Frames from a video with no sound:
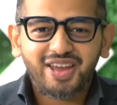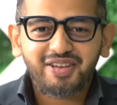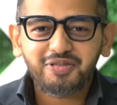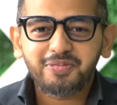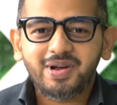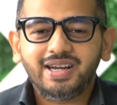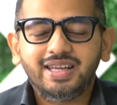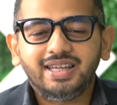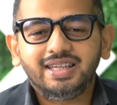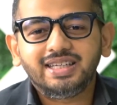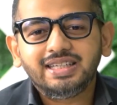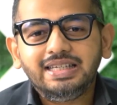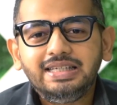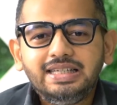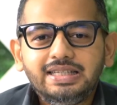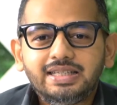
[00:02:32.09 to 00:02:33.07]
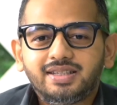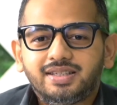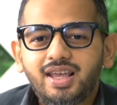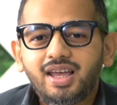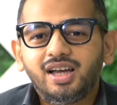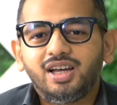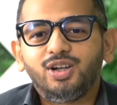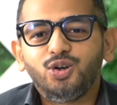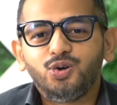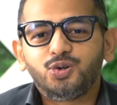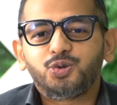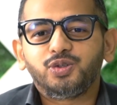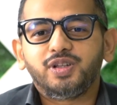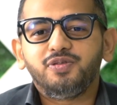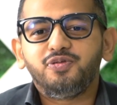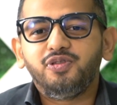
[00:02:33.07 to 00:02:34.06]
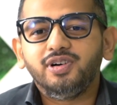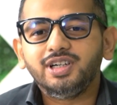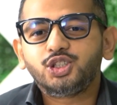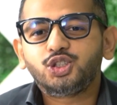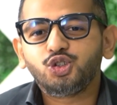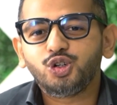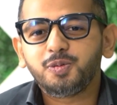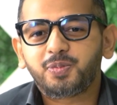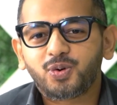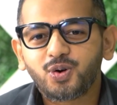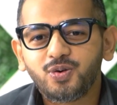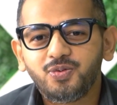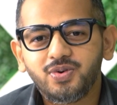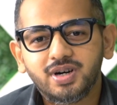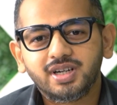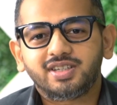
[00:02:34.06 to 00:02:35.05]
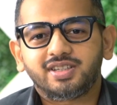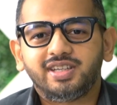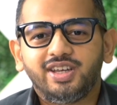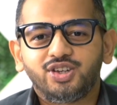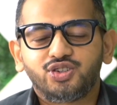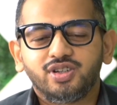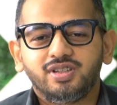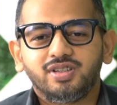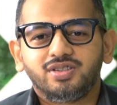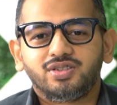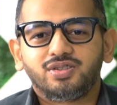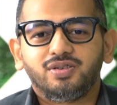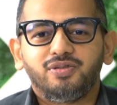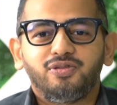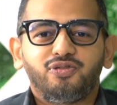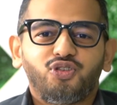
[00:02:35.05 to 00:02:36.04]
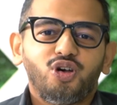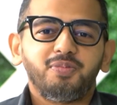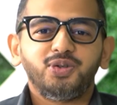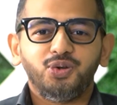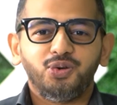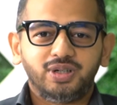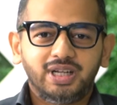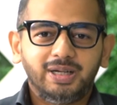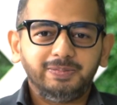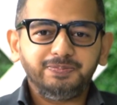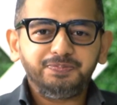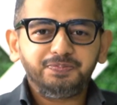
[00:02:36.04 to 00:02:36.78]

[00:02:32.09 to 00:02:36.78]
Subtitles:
everybody, say hello to the virtual Pro Workstations from Yotta.